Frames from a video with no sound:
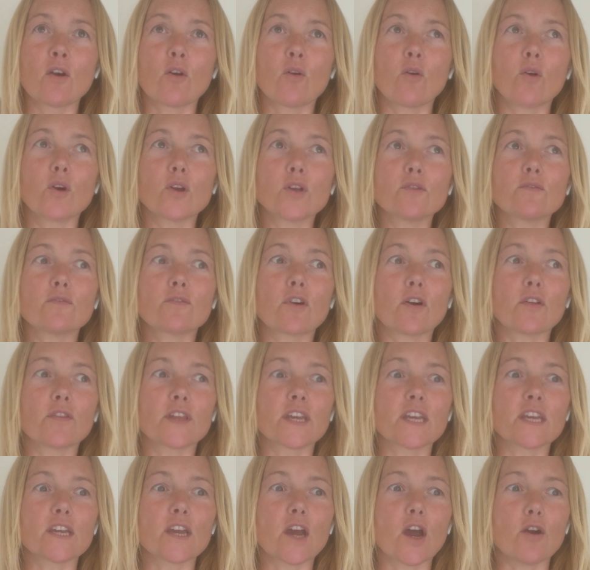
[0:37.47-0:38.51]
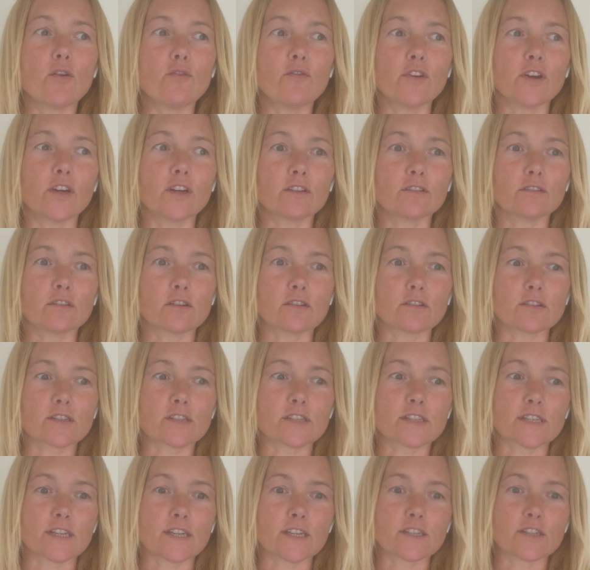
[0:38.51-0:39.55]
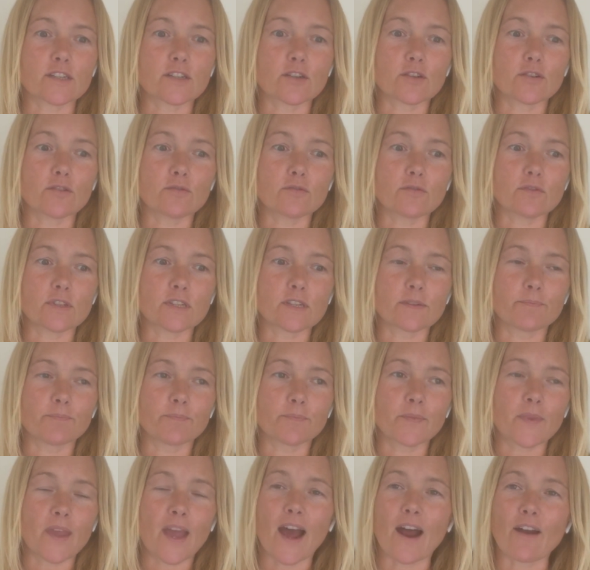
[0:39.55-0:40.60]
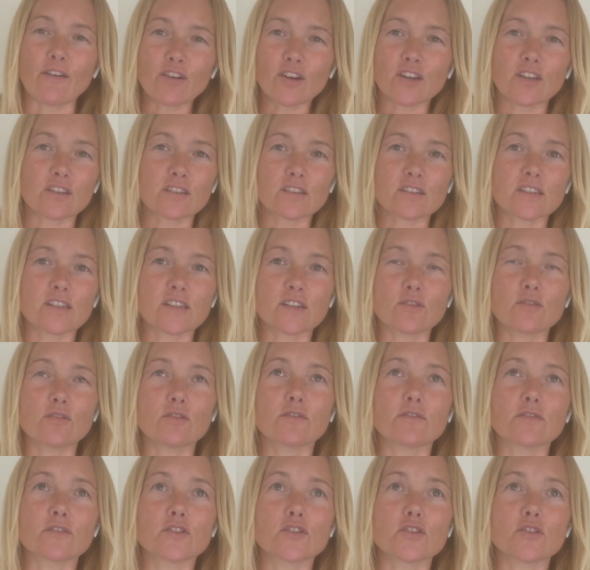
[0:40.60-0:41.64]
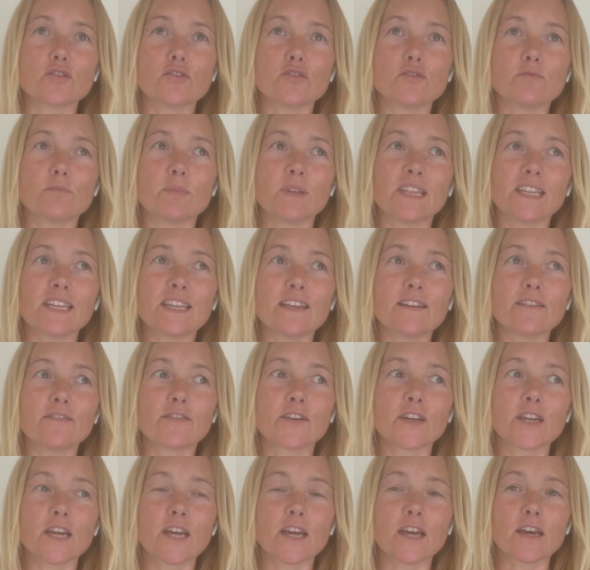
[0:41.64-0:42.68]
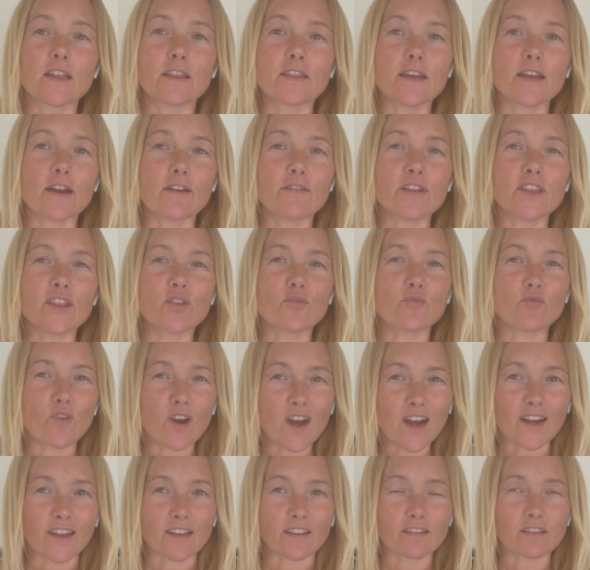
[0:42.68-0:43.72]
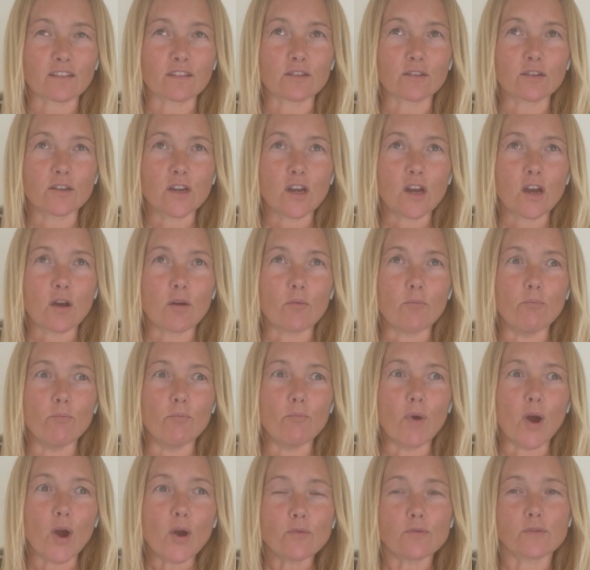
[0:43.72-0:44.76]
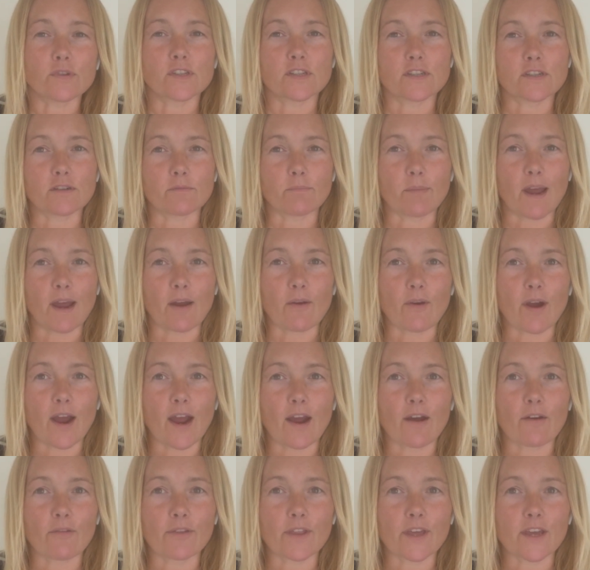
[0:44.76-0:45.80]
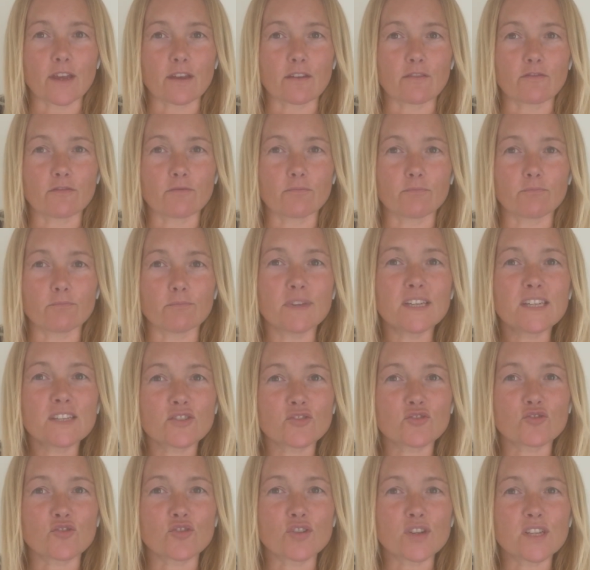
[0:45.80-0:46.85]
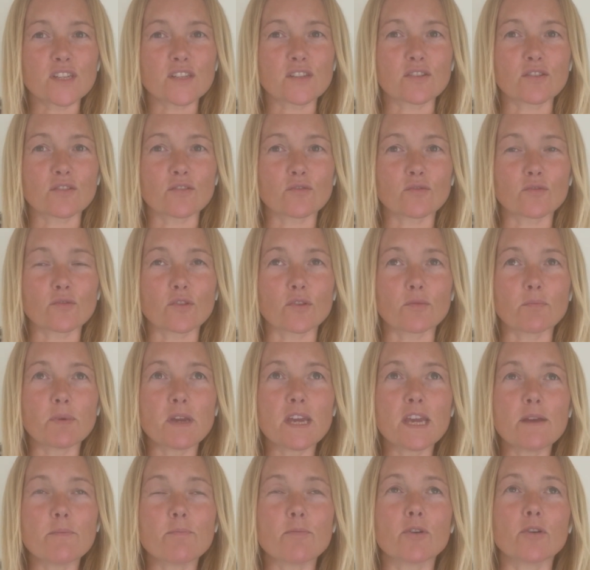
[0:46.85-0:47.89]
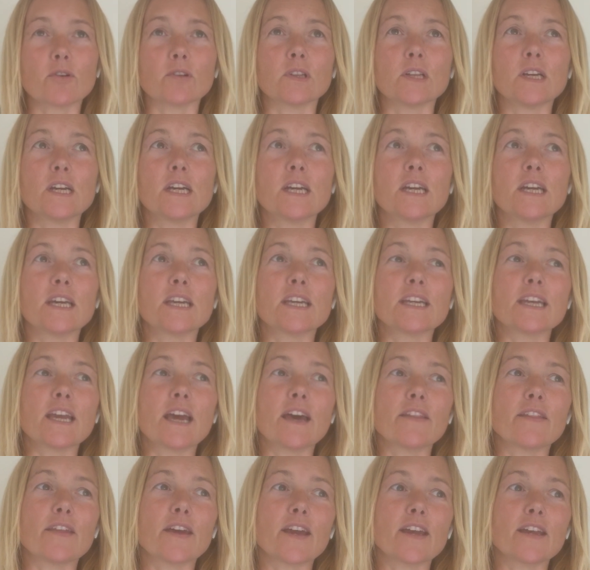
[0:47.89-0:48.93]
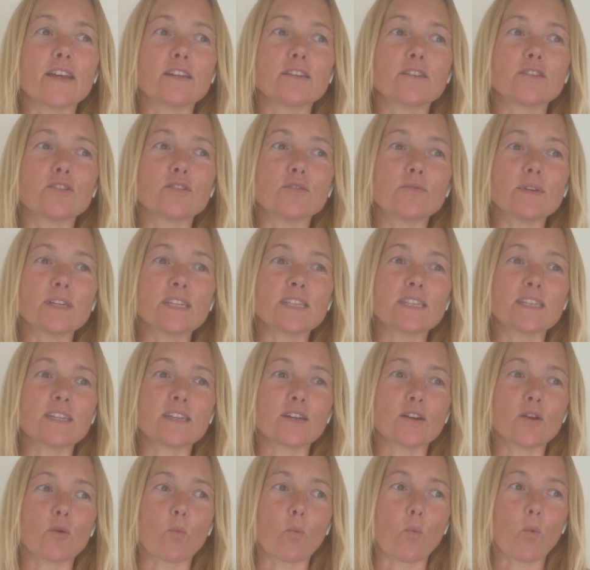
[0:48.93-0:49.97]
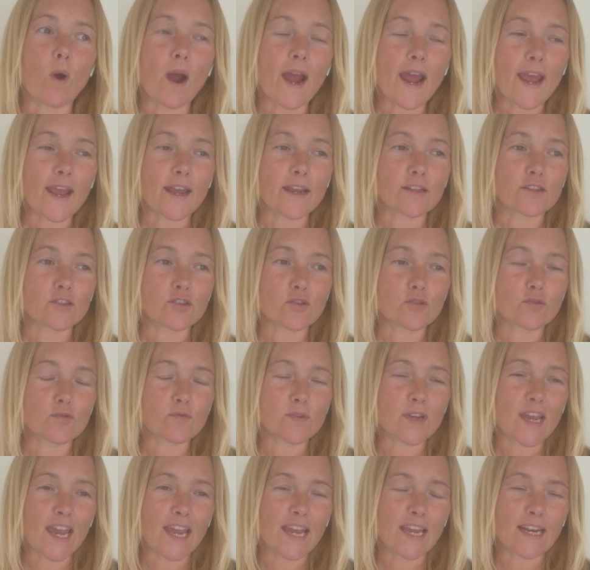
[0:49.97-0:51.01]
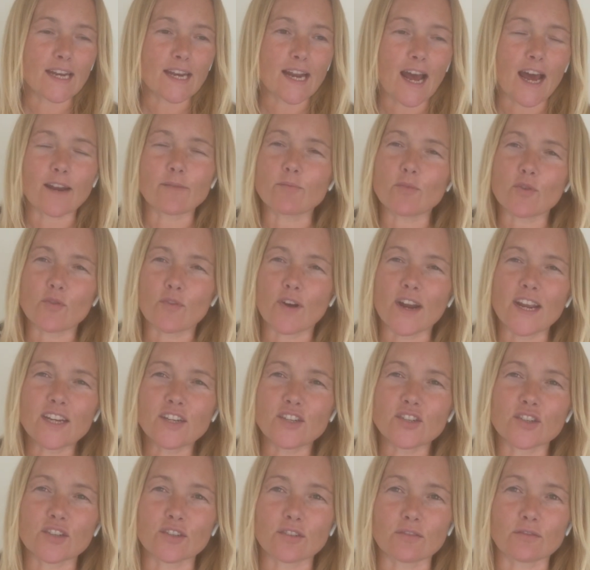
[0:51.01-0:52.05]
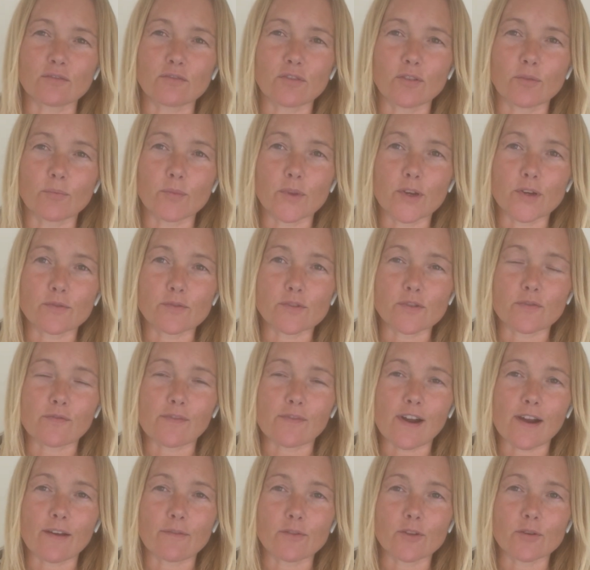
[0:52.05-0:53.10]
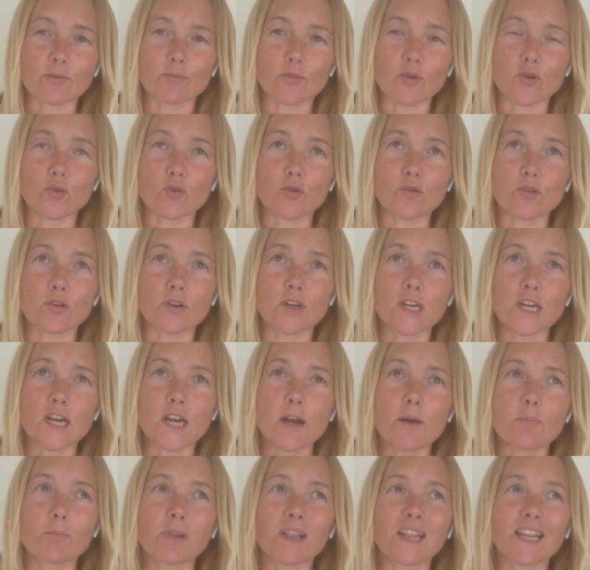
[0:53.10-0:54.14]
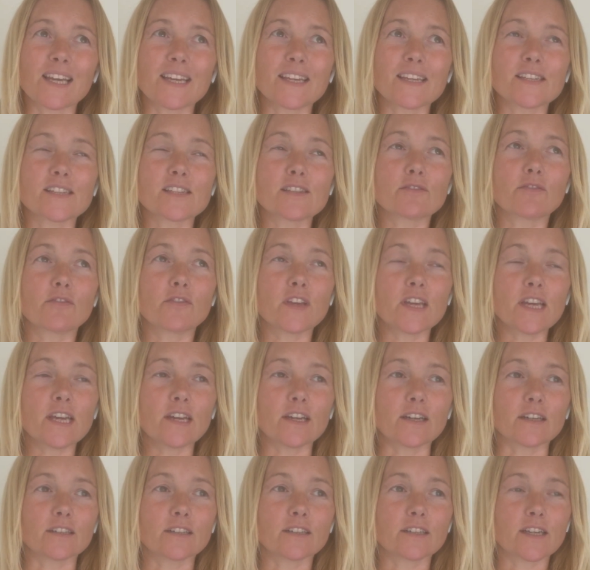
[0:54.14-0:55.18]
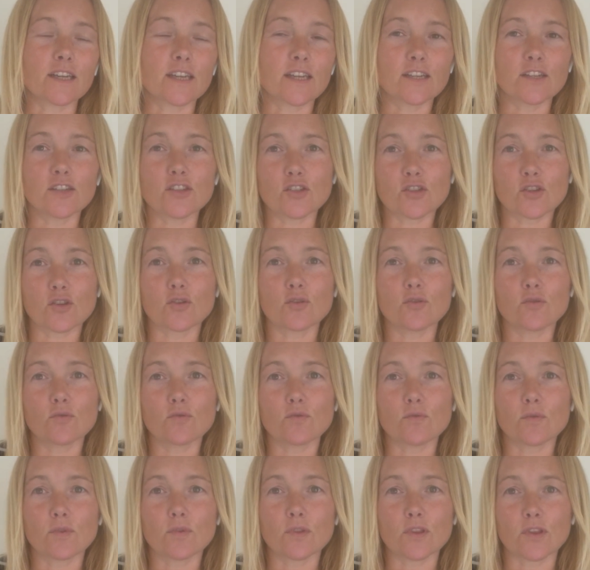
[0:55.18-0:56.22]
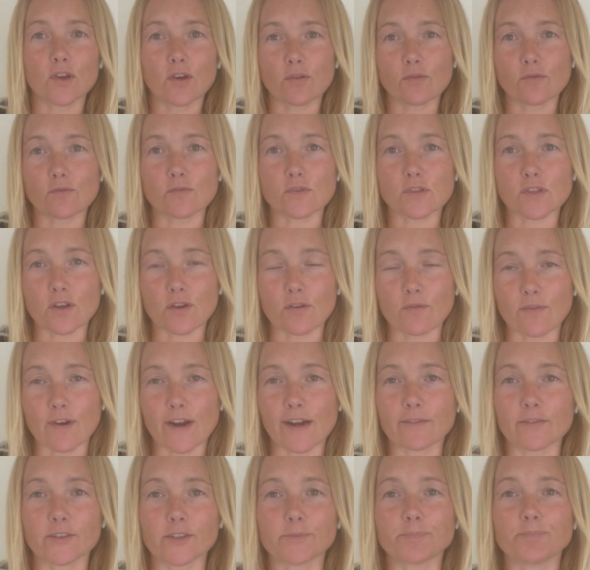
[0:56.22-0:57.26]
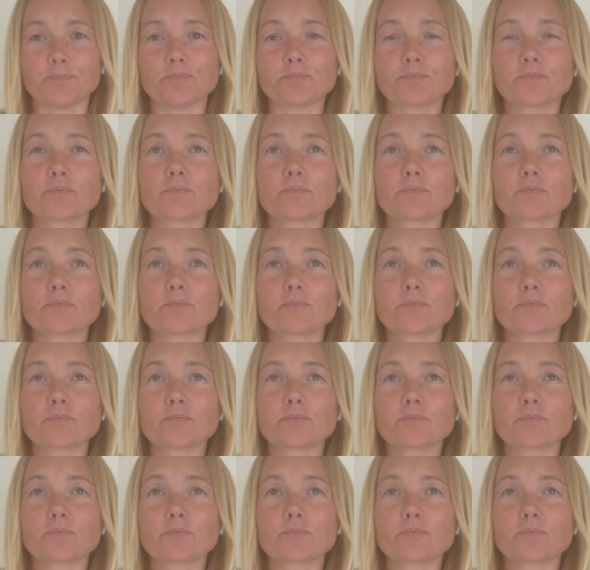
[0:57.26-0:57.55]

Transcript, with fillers: Or you've got the overt narcissist who's arrogant enough to believe they're in the right, that boast about how they've mistreated other people, yet they do it in a way to gain admiration from those around them or place fear into those around them.